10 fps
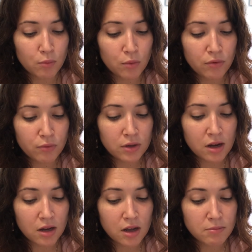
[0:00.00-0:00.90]
Wolf would
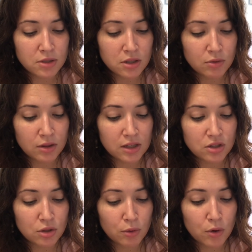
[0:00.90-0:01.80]
not come to you unless
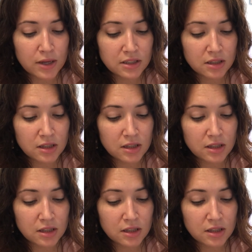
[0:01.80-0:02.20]
you requested